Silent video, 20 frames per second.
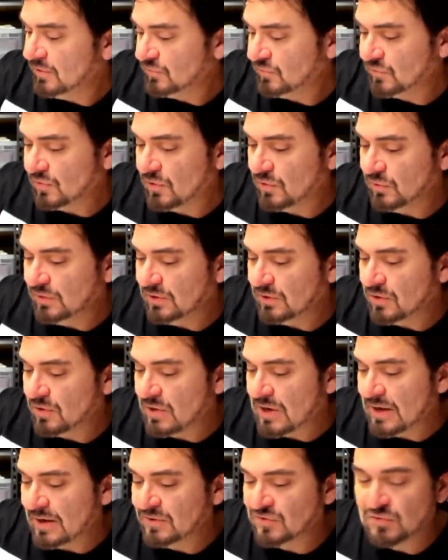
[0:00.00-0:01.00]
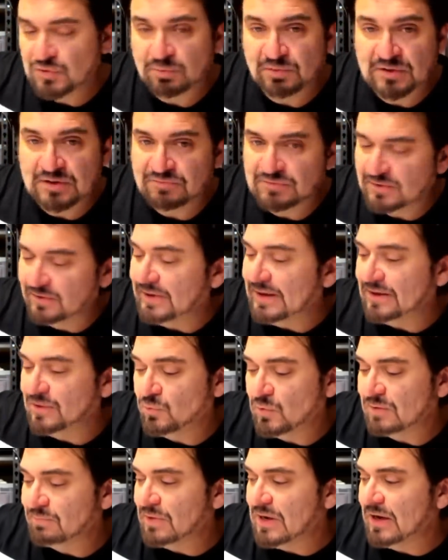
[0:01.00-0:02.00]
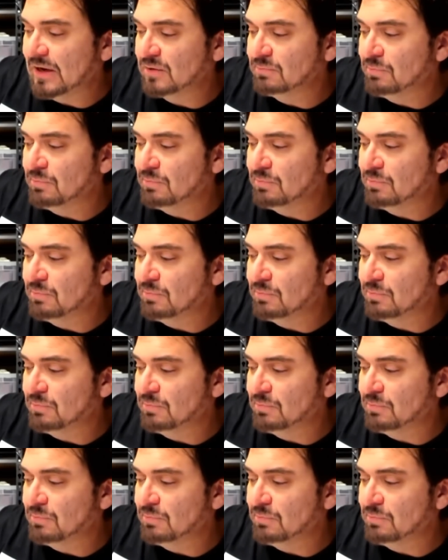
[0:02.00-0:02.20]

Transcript: So, you know, I do believe the lady went back